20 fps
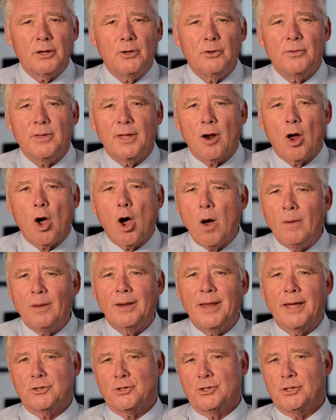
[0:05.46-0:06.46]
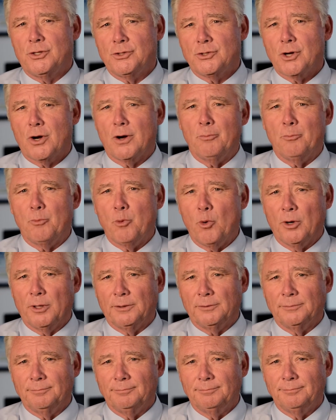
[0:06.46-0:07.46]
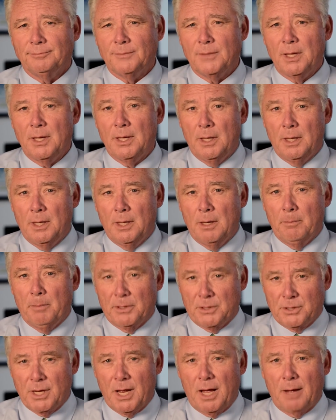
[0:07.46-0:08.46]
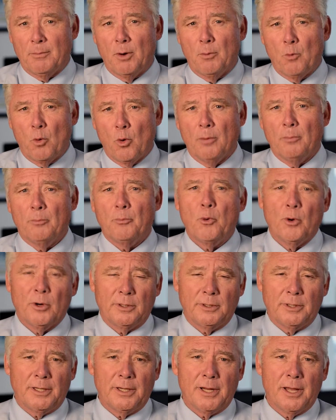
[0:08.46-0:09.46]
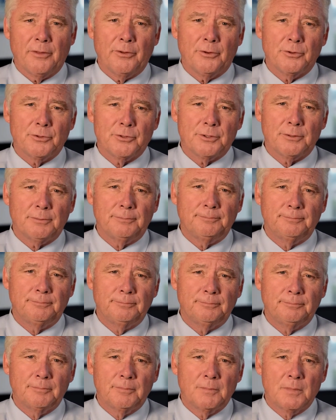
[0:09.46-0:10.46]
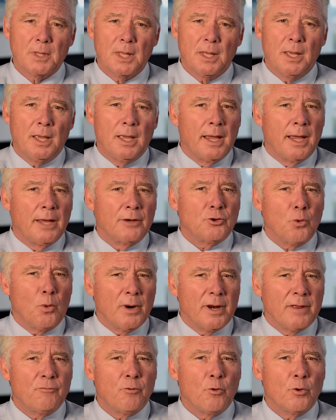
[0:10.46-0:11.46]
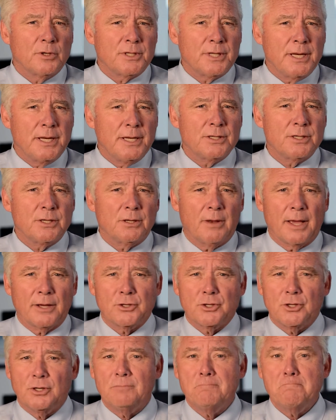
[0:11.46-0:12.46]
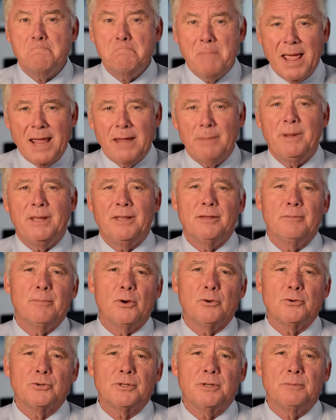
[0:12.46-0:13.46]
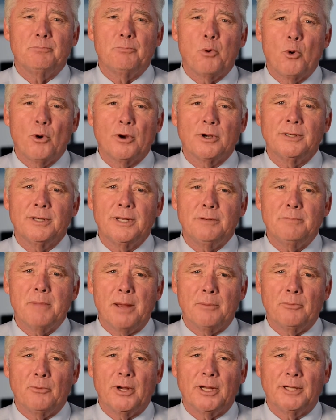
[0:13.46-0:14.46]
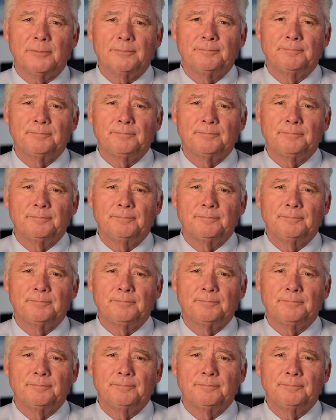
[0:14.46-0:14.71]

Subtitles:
you that all elections are important, but some are more important than others. And 2014's election may be the most important in memory.